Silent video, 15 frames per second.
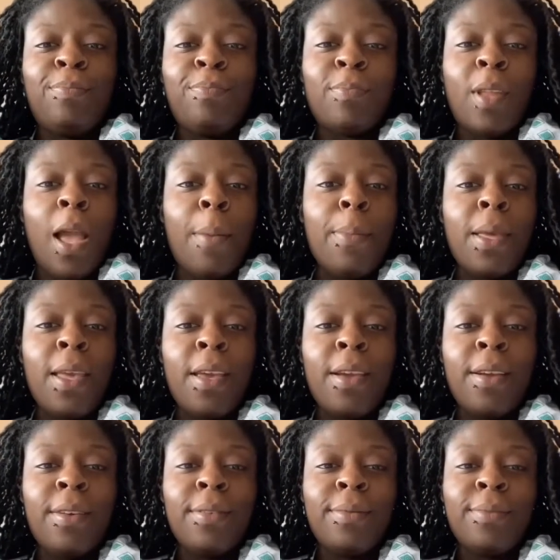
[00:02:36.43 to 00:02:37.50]
I'm
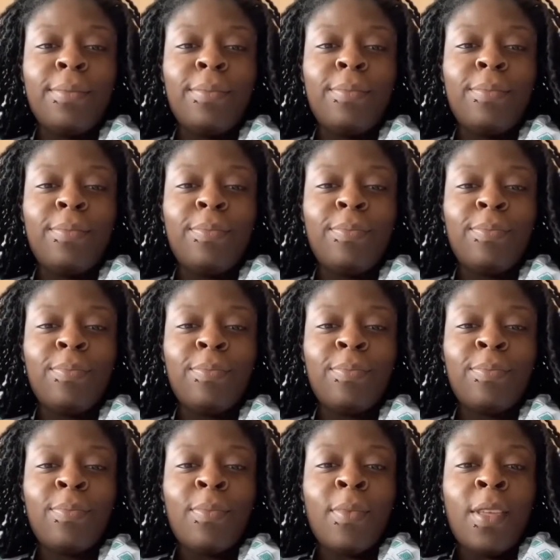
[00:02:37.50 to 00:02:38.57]
here.
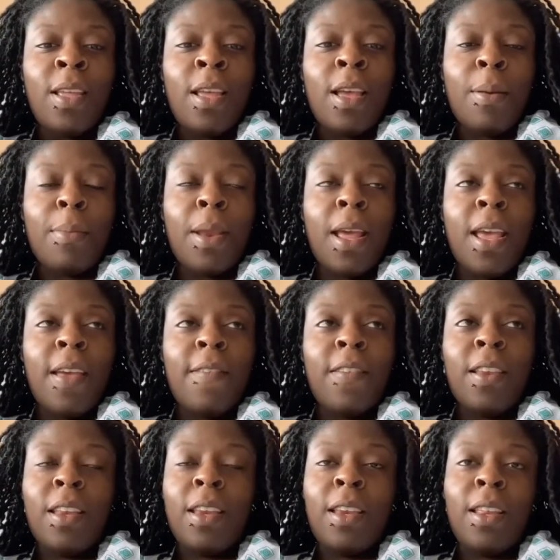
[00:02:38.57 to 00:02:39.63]
I'm not
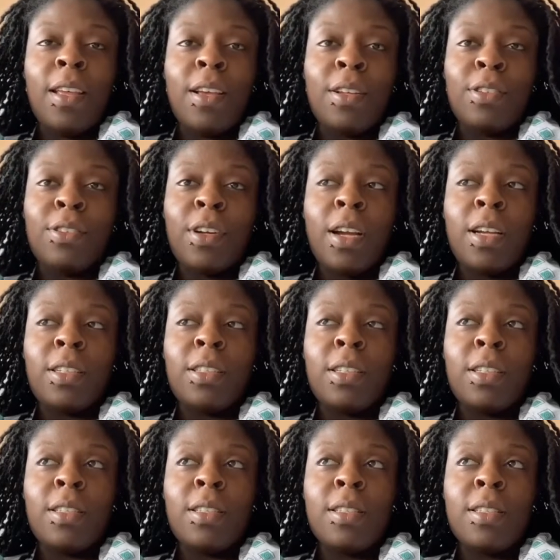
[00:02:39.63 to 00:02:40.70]
having any
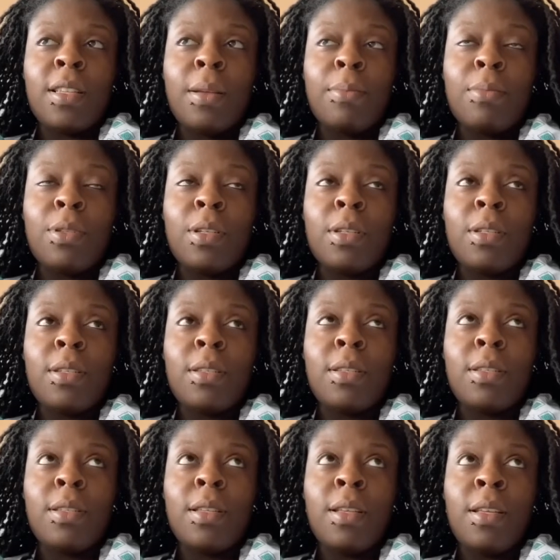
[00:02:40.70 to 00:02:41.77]
contractions. I'm
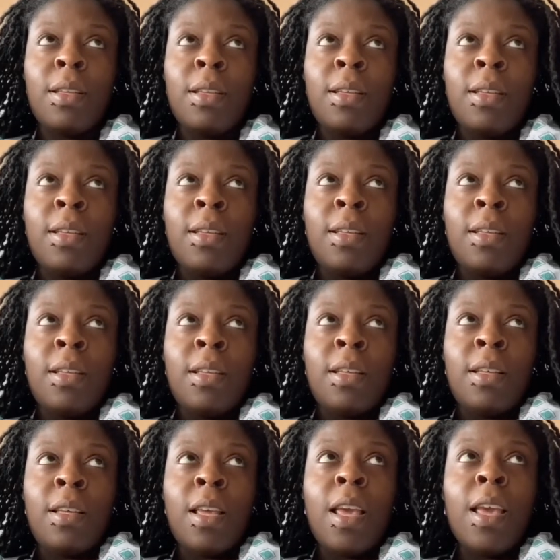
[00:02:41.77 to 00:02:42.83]
just
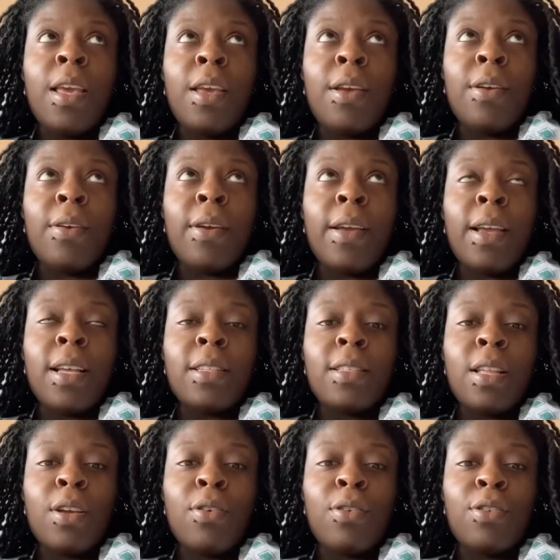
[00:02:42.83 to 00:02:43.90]
here. I guess
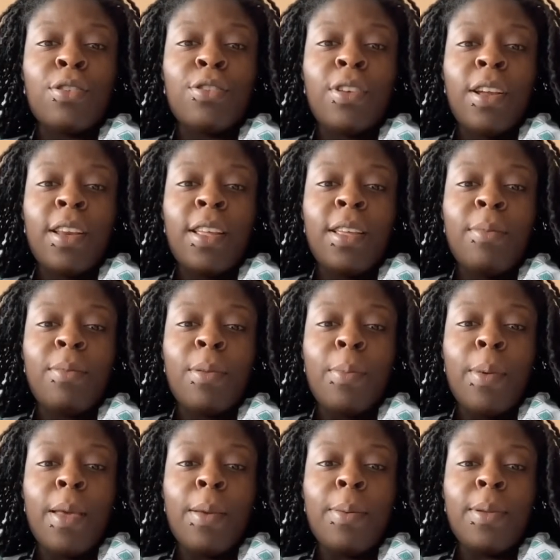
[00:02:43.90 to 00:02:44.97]
they're gonna try to keep the
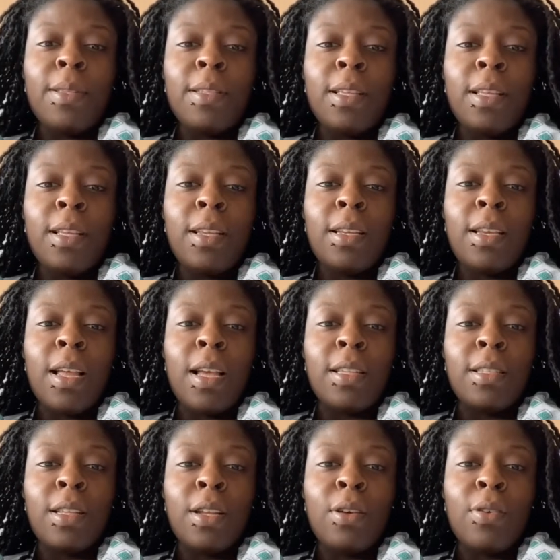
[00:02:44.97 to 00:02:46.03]
babies in
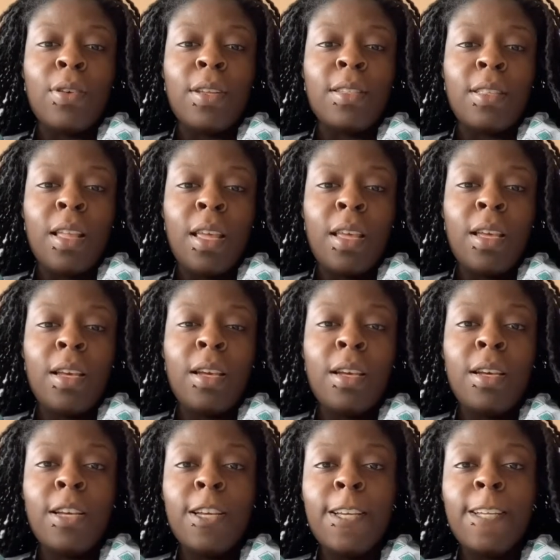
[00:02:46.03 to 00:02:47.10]
as long as they
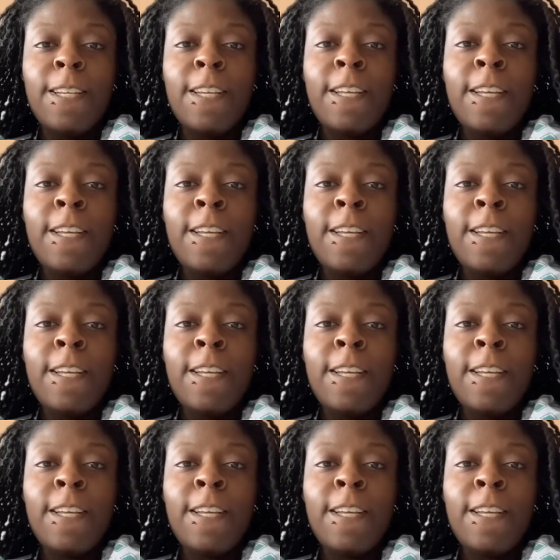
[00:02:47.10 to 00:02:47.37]
could.